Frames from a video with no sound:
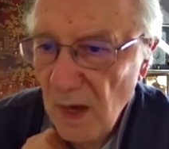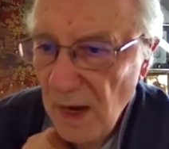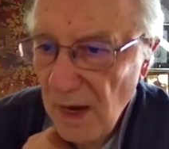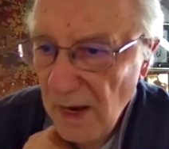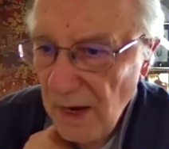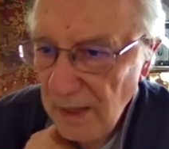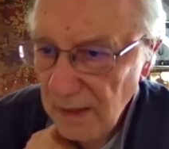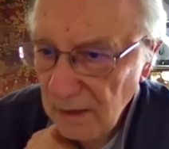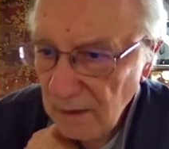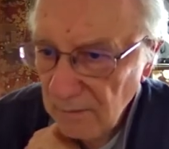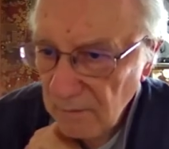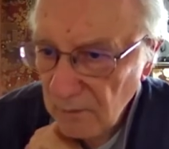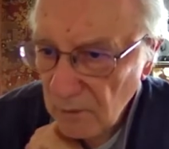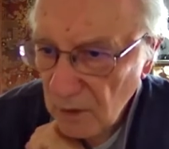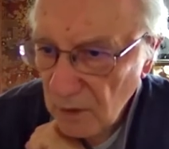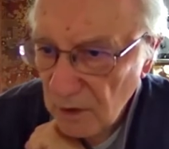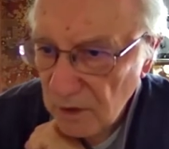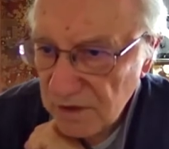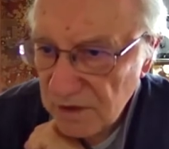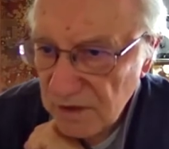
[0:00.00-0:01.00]
And of
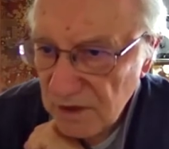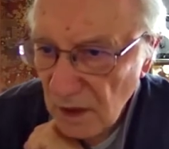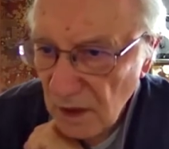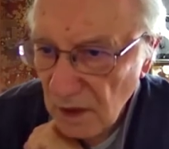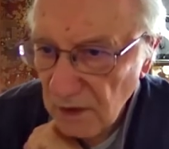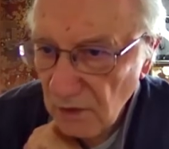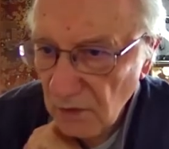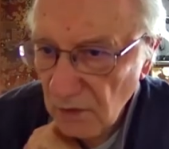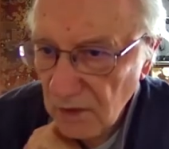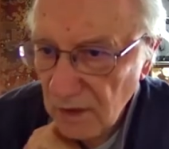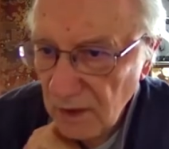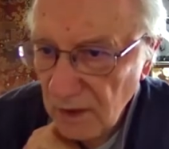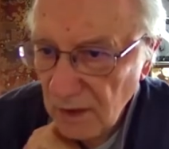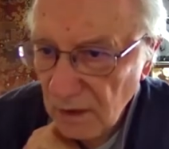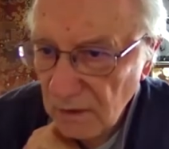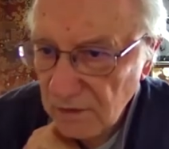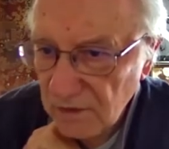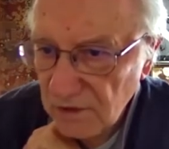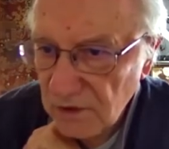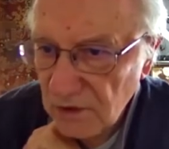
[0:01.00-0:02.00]
course, you can
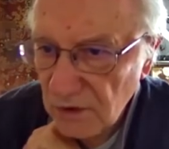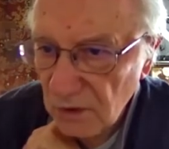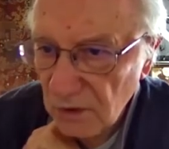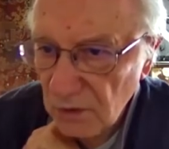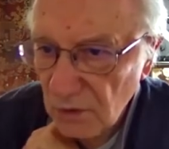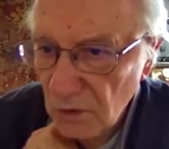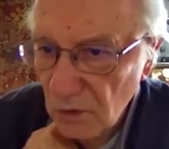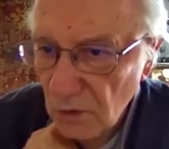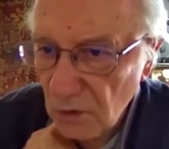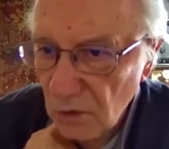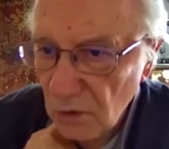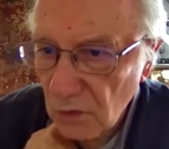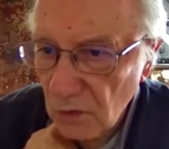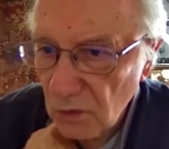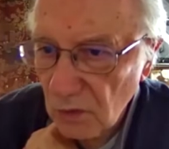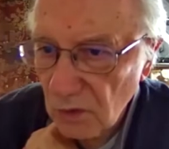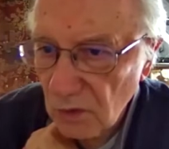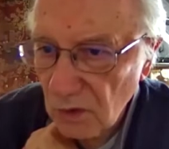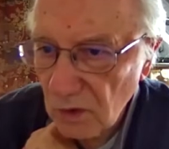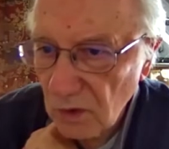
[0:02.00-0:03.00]
also do
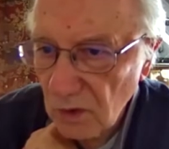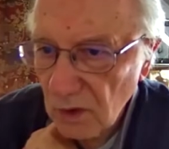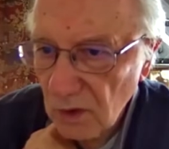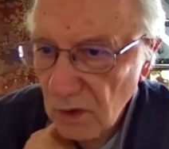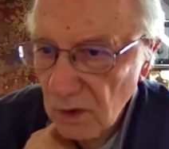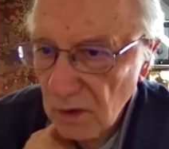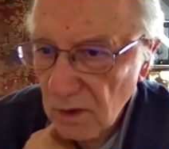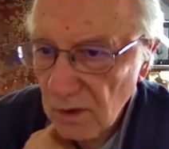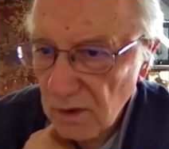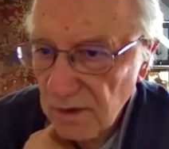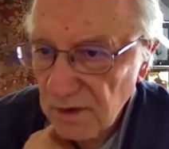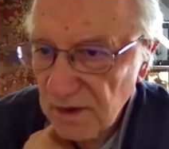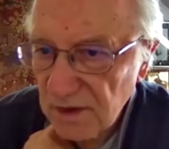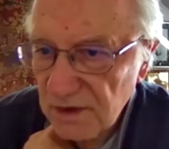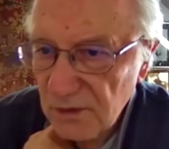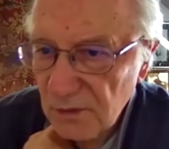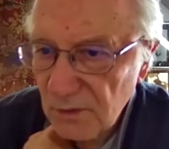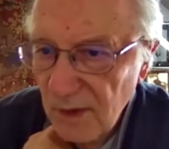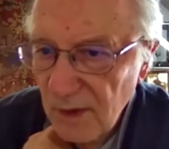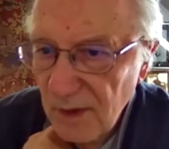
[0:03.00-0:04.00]

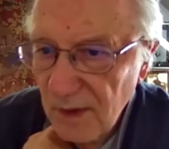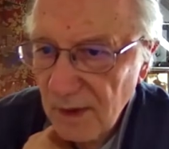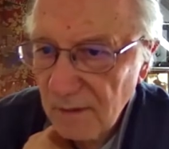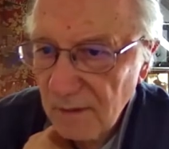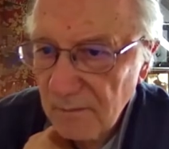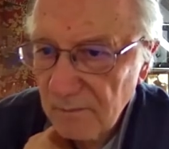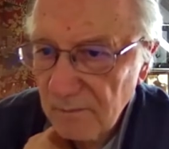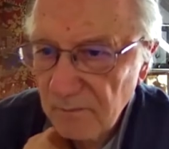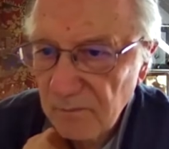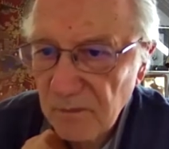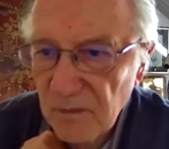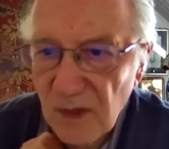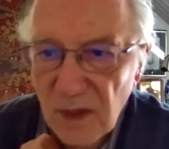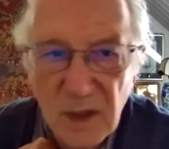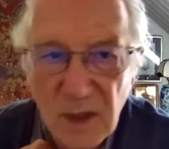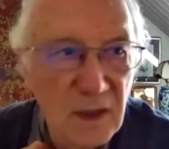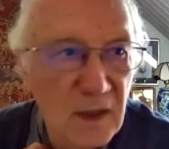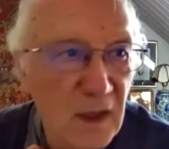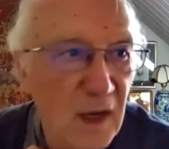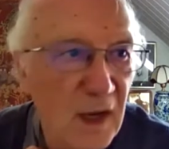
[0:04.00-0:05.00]
this one,
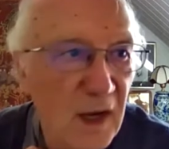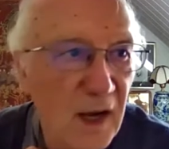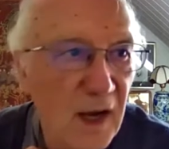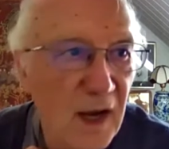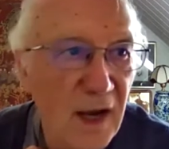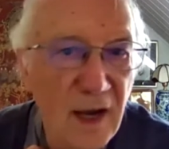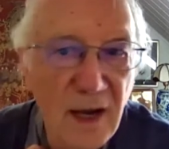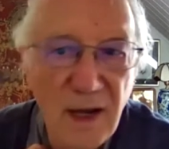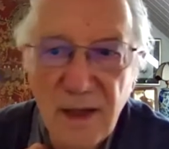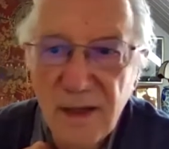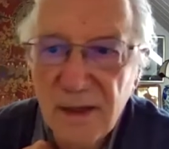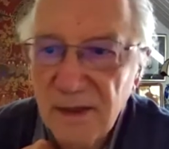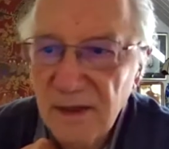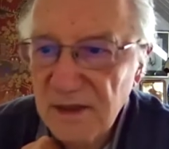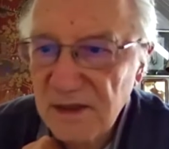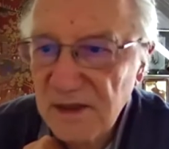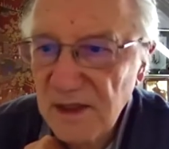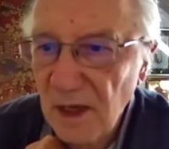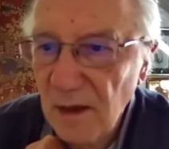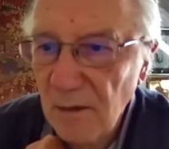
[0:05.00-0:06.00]
and
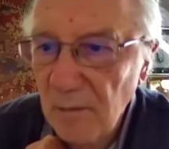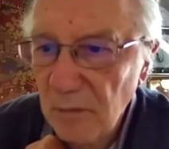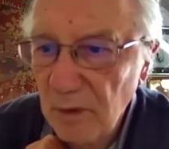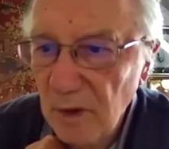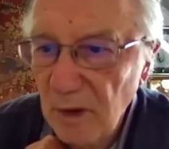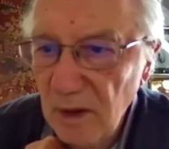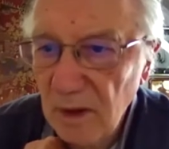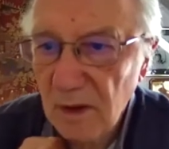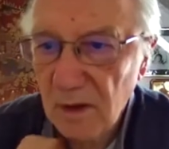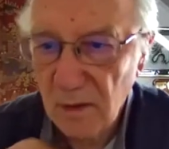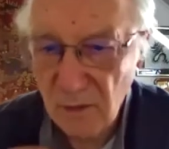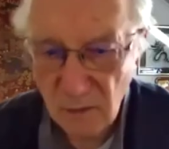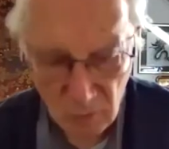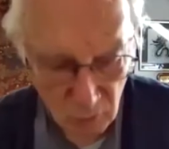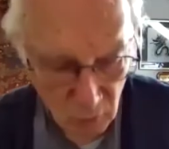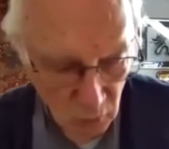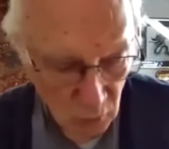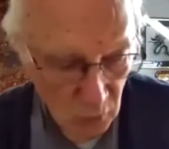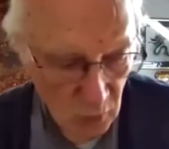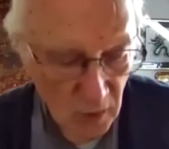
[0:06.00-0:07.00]
this can be
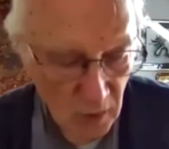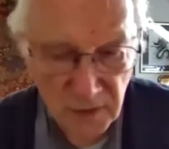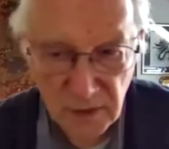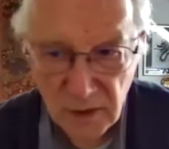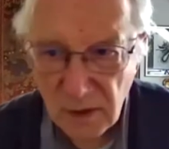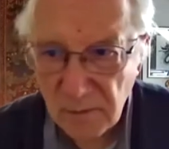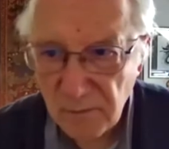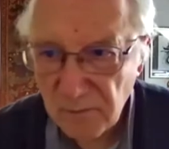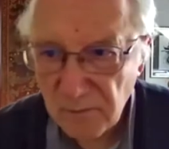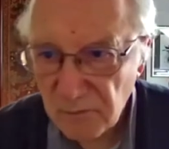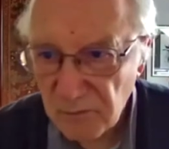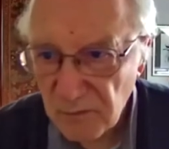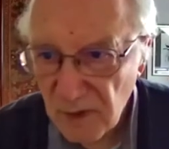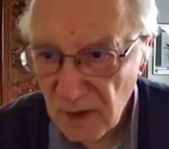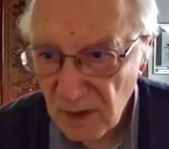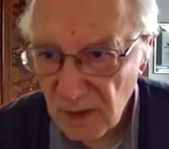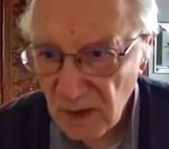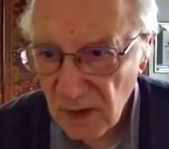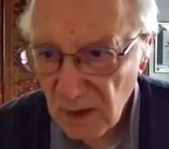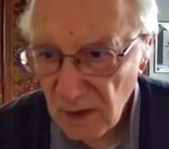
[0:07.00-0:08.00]
what?
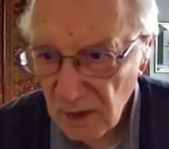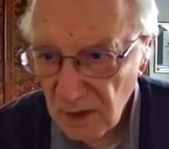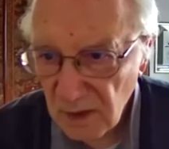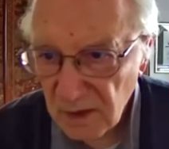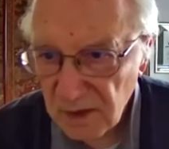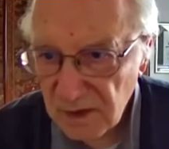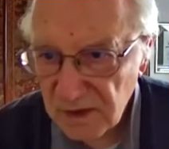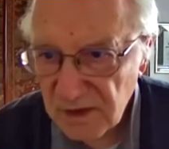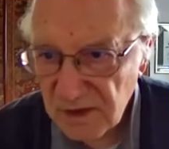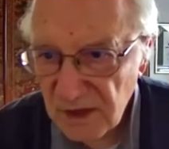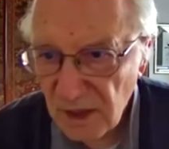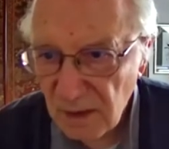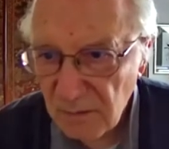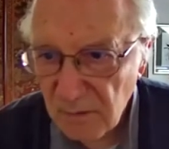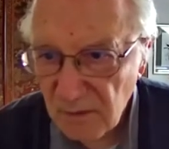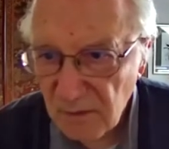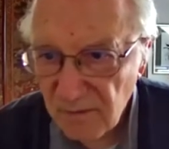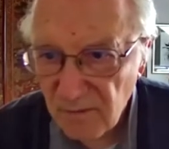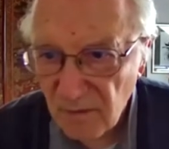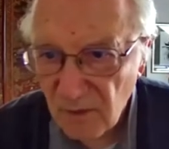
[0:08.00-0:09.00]
This can
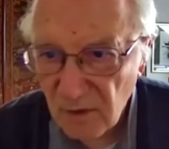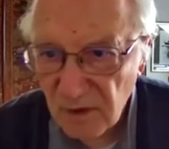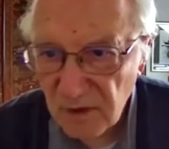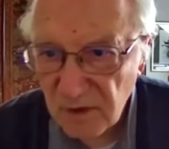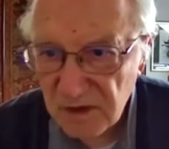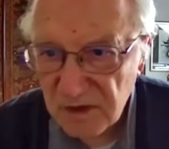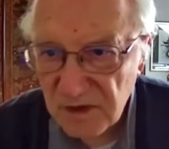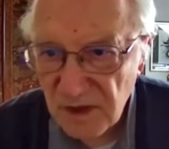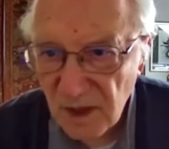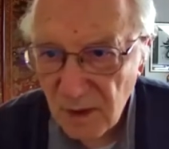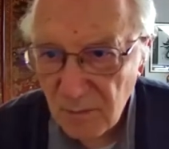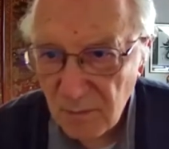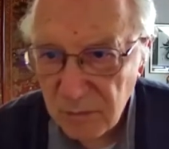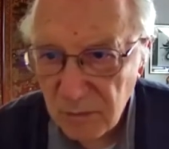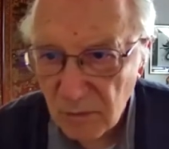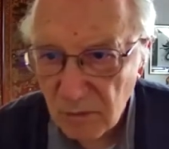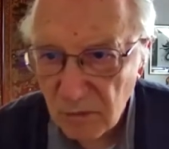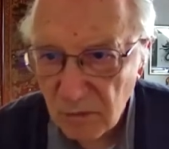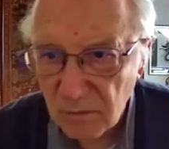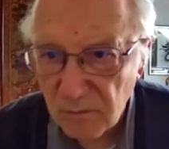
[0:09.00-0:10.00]
be, for
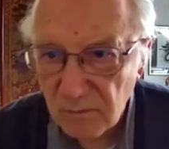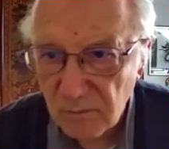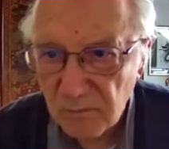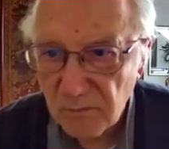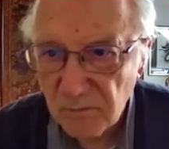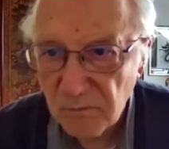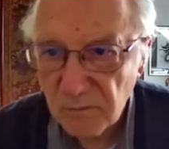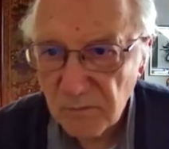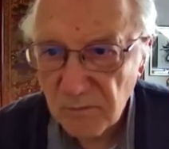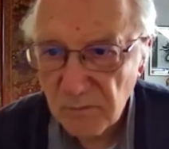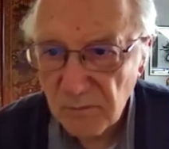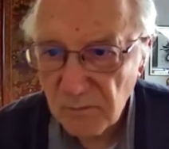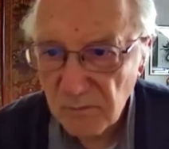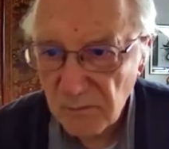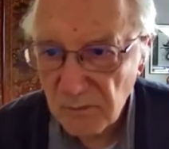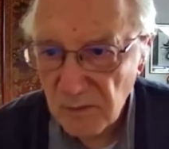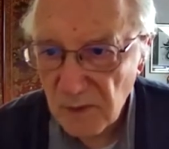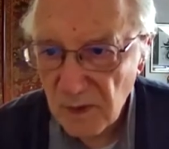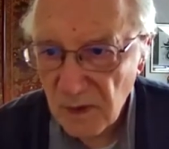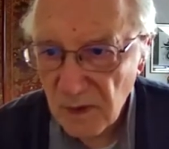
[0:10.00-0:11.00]
example,
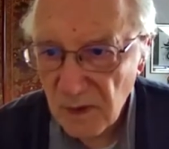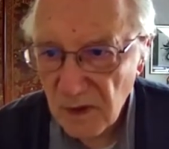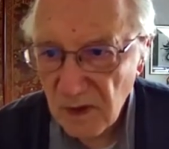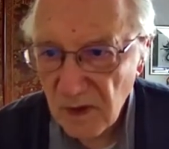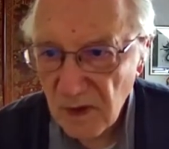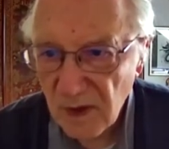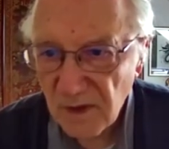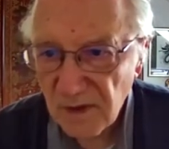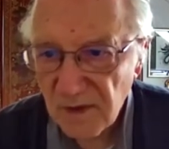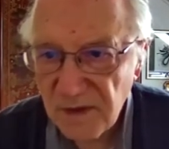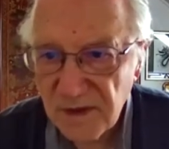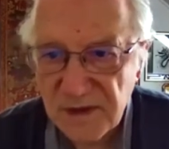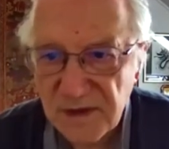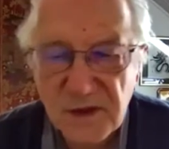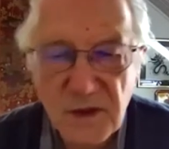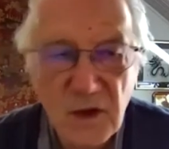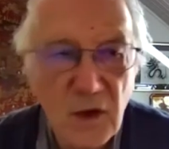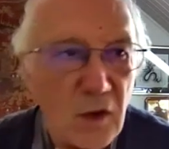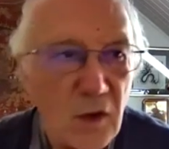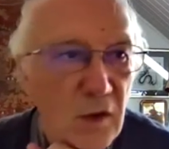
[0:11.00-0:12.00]
this
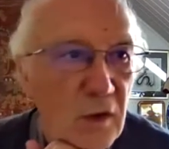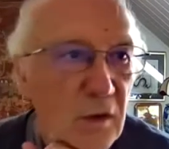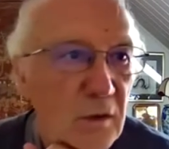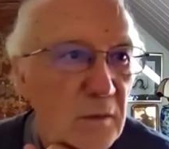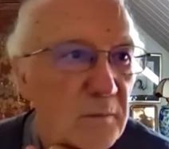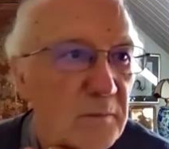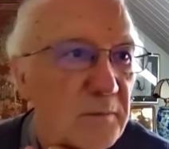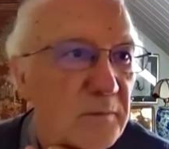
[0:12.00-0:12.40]
color.